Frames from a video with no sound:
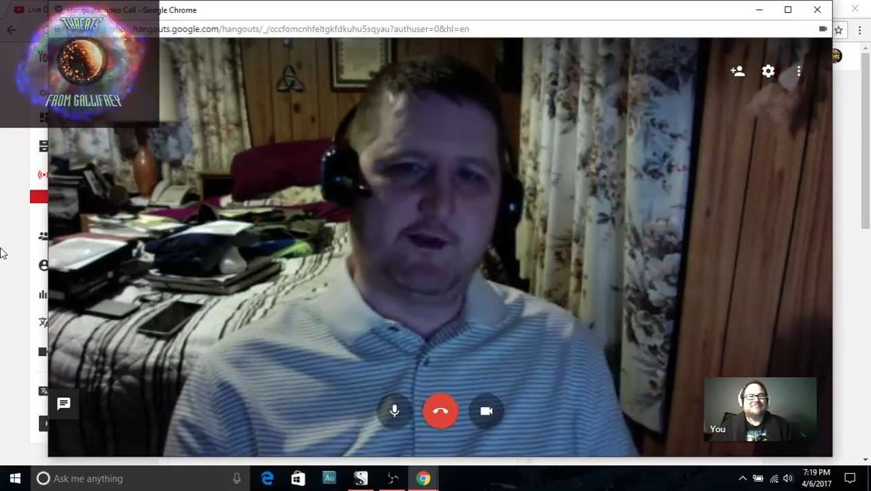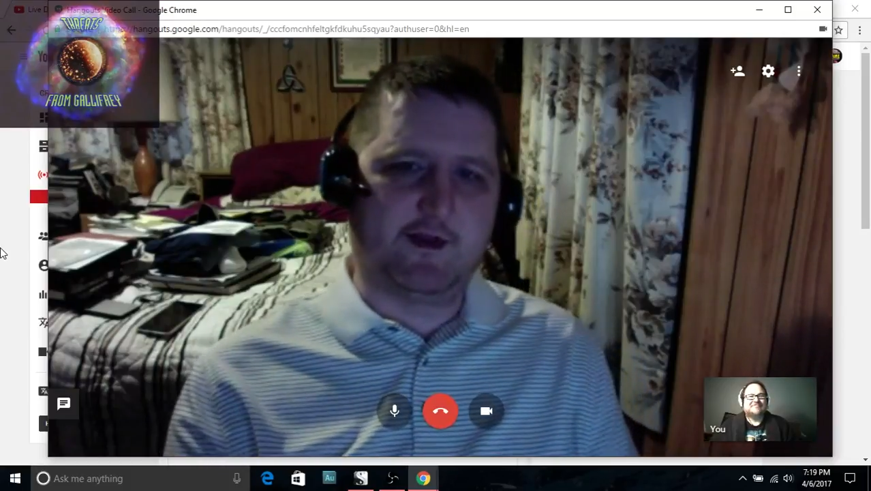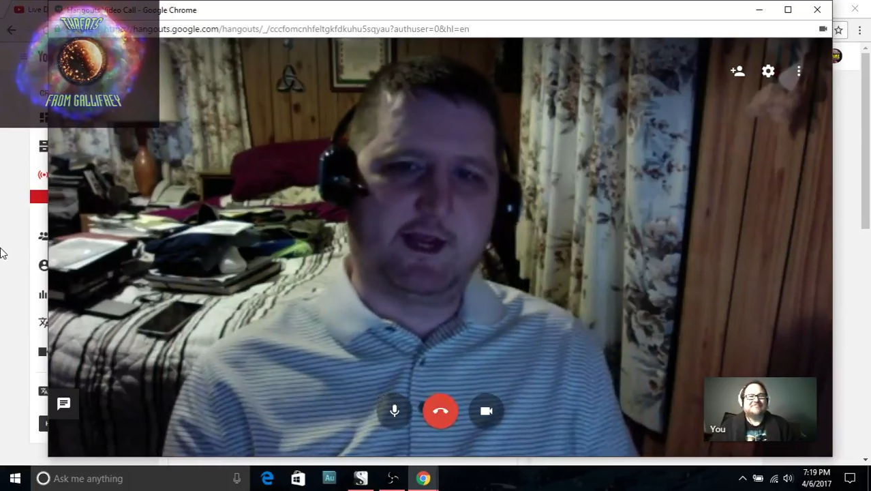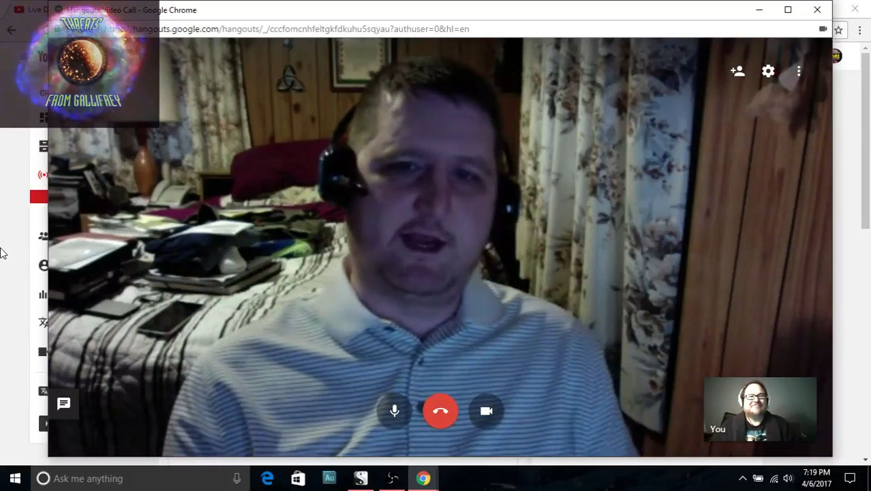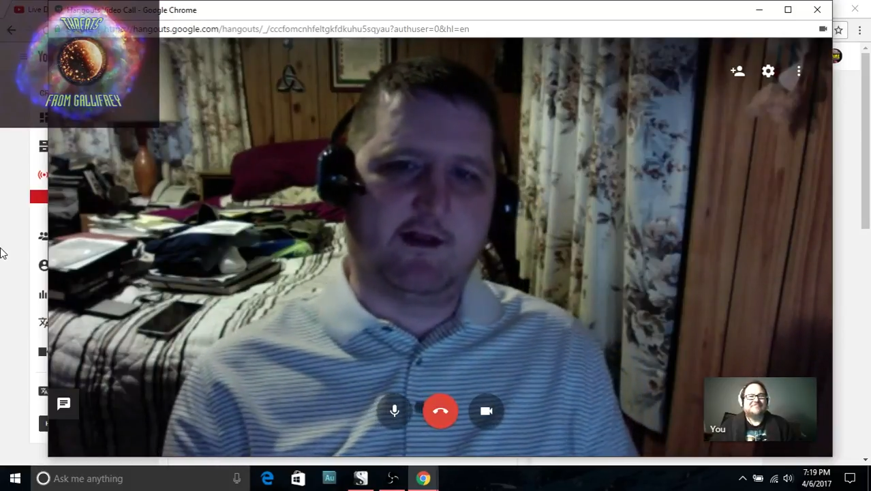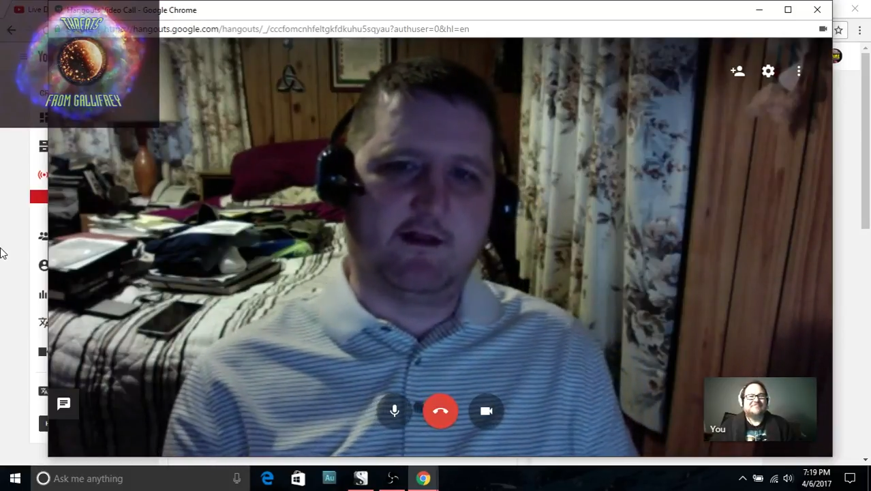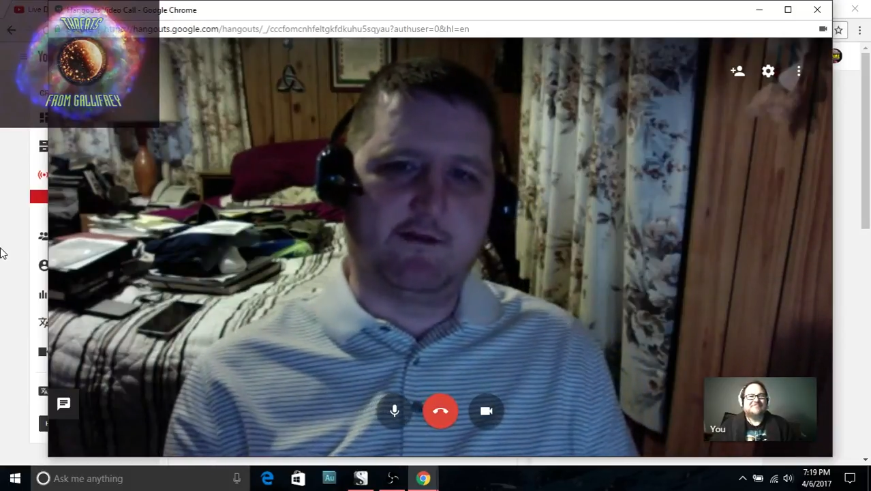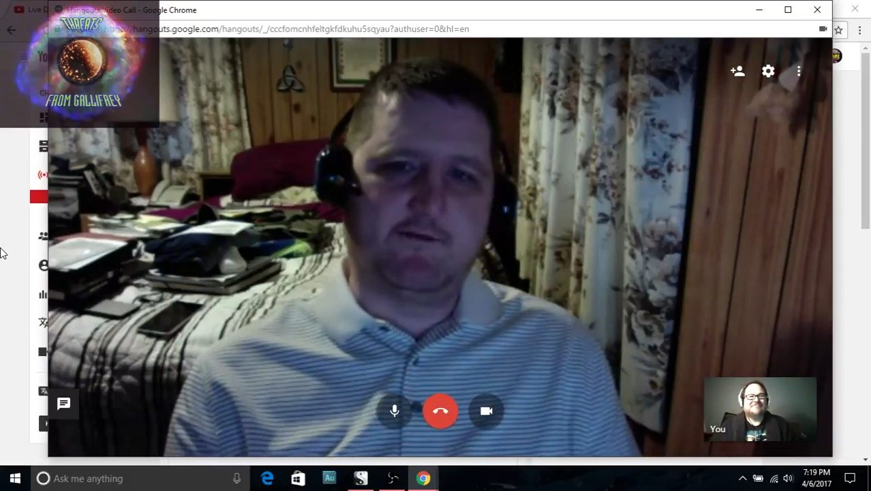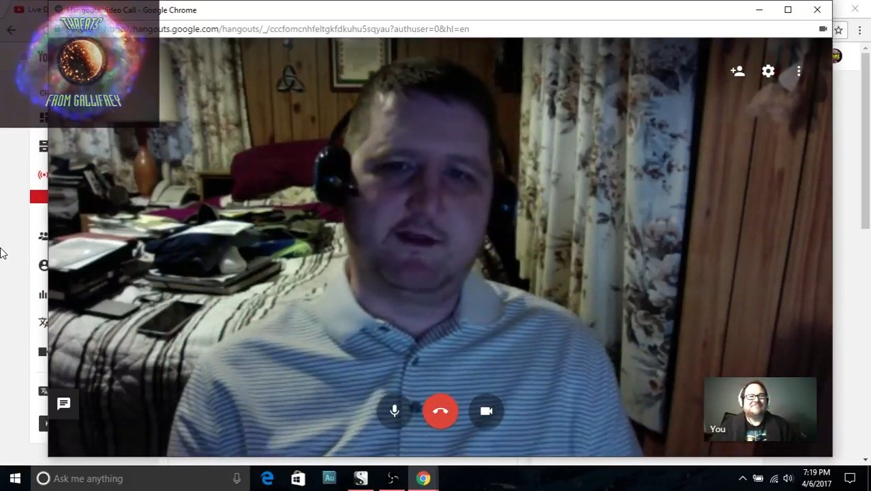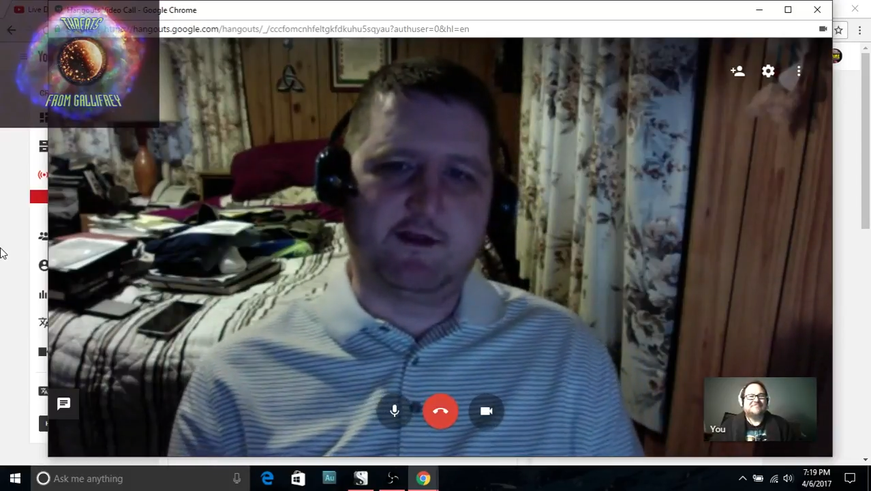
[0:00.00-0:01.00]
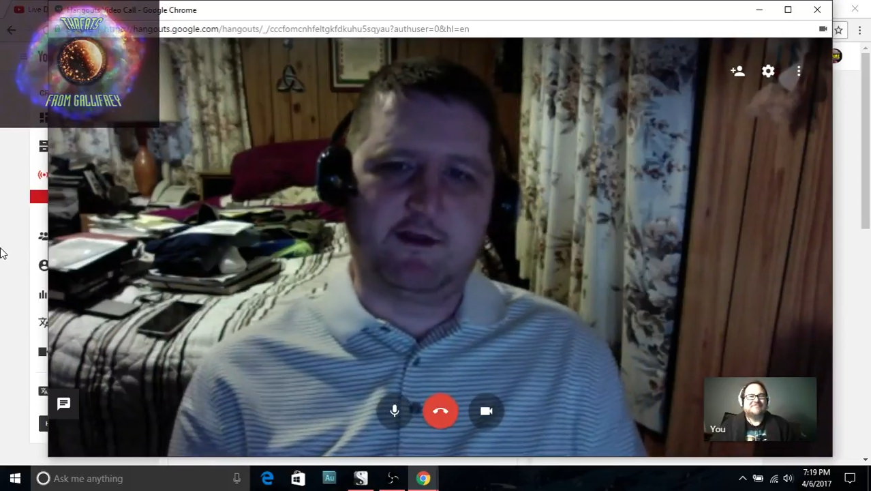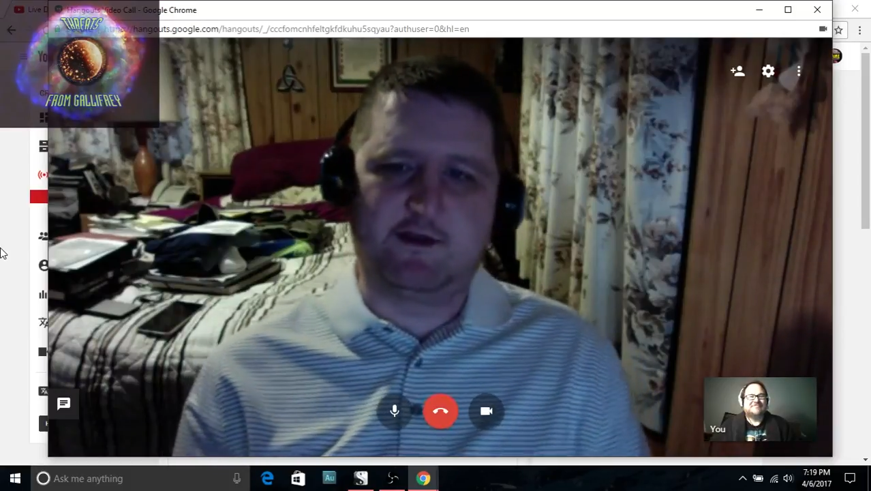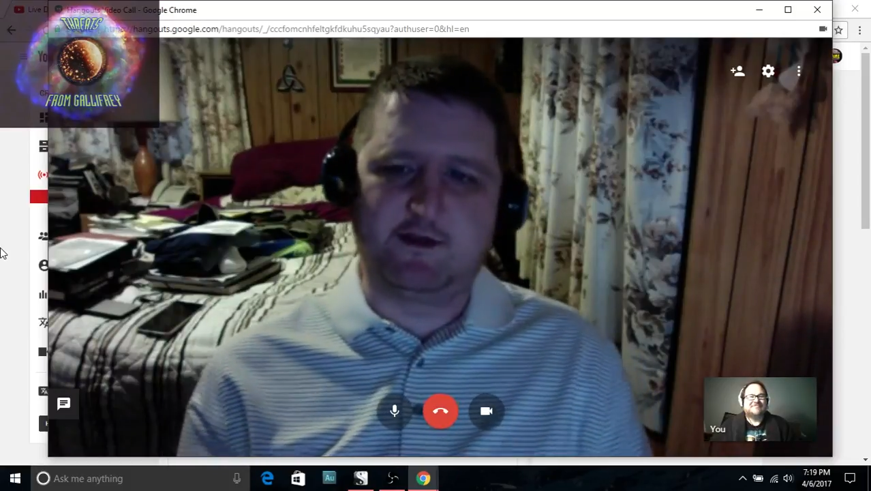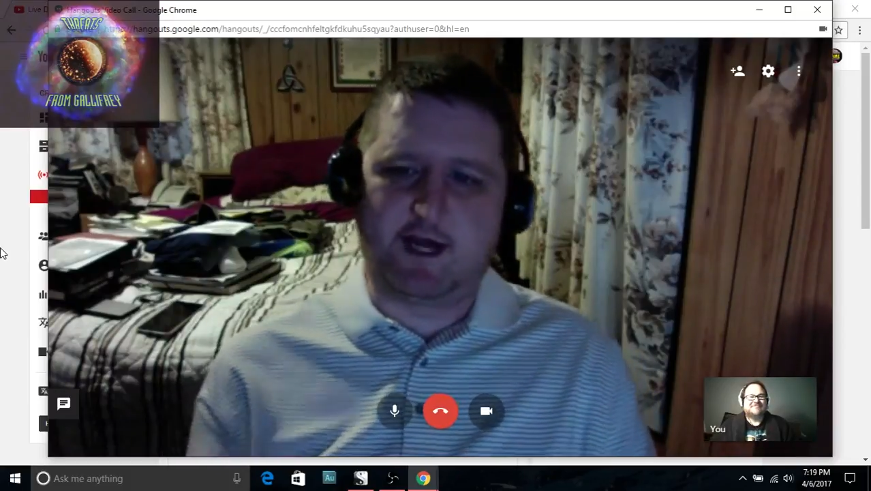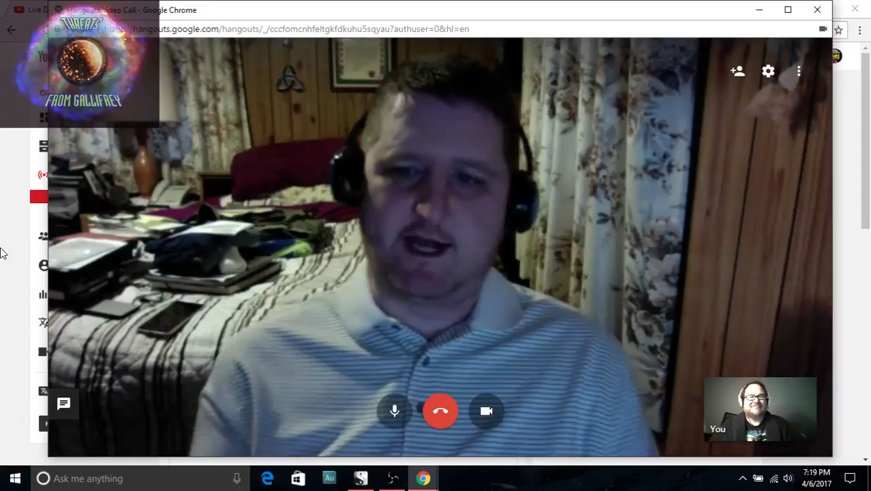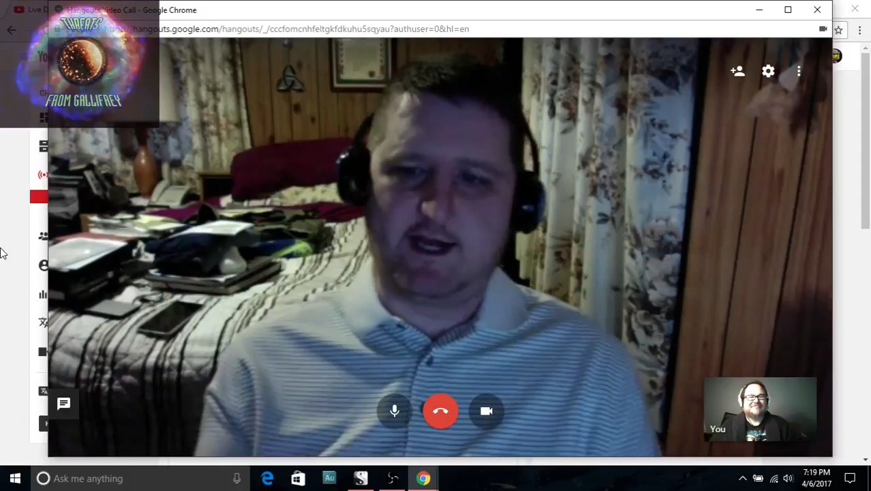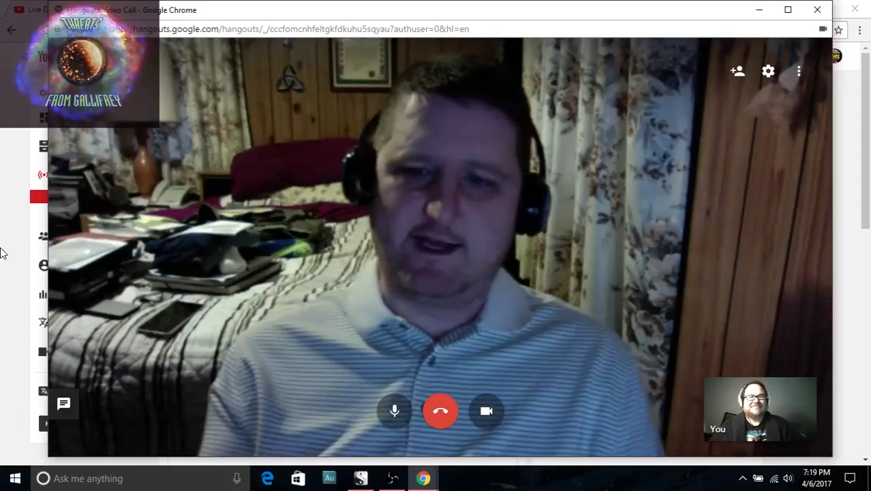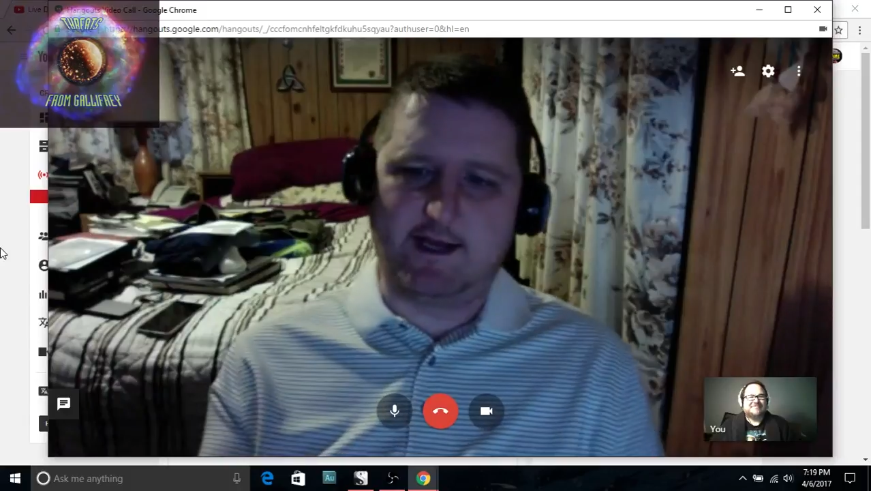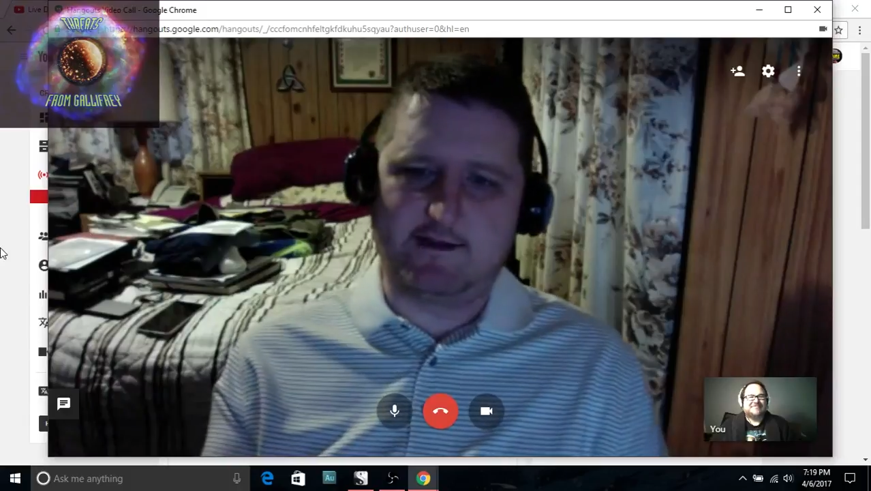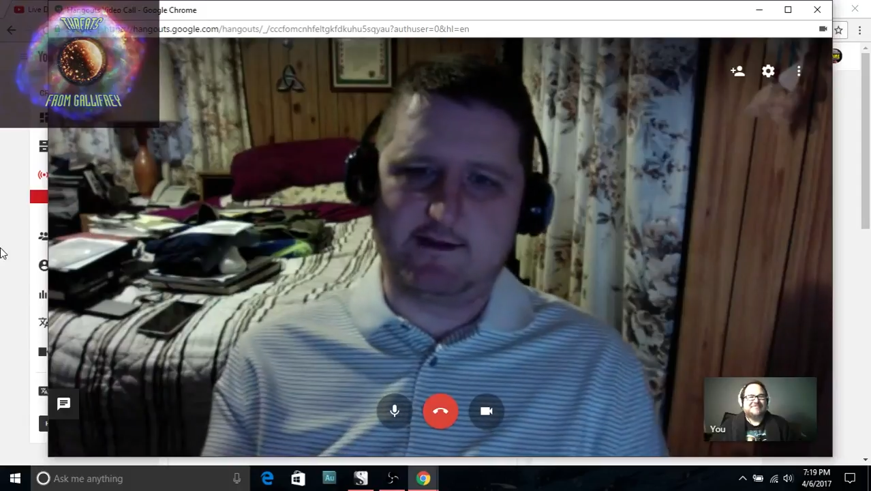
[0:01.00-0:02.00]
that had all of the Jedi
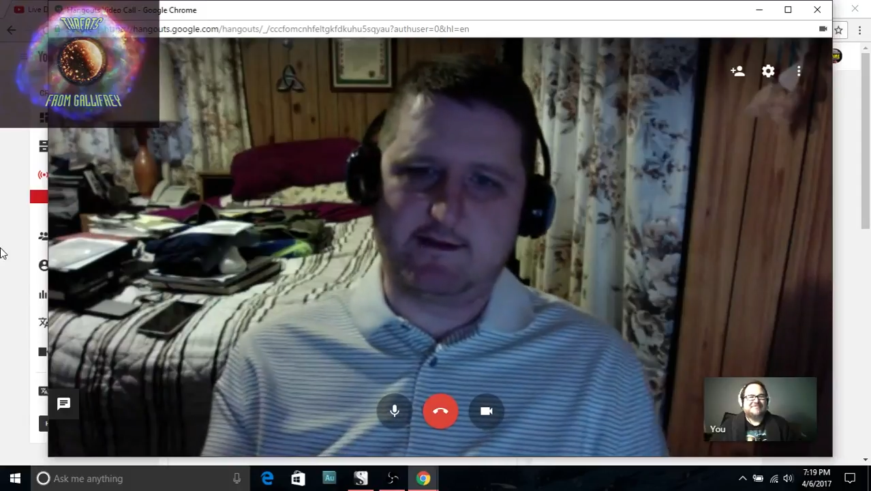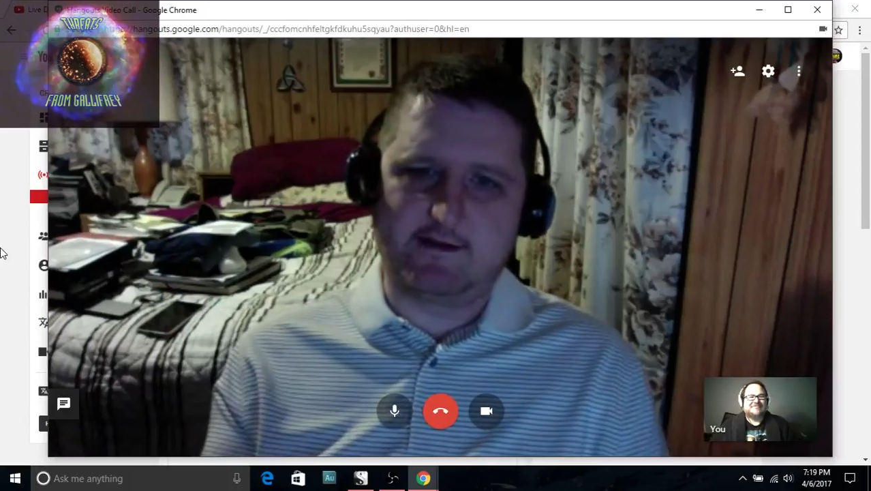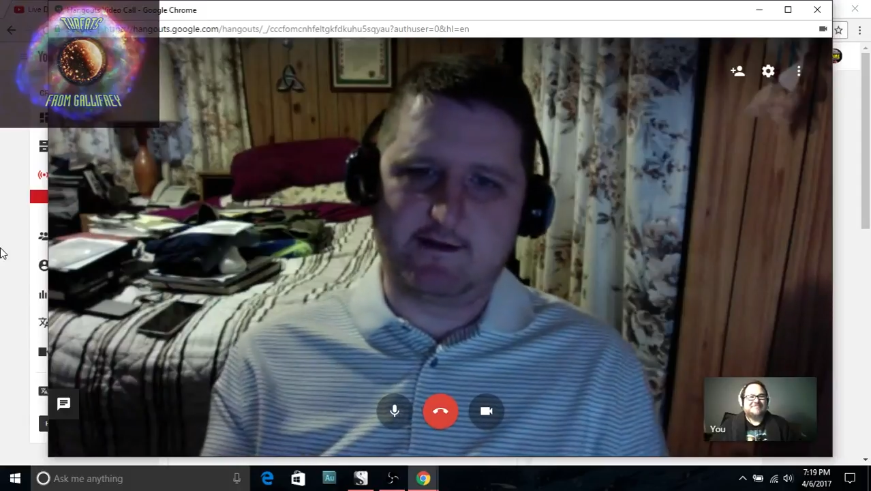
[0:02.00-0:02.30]
Knights,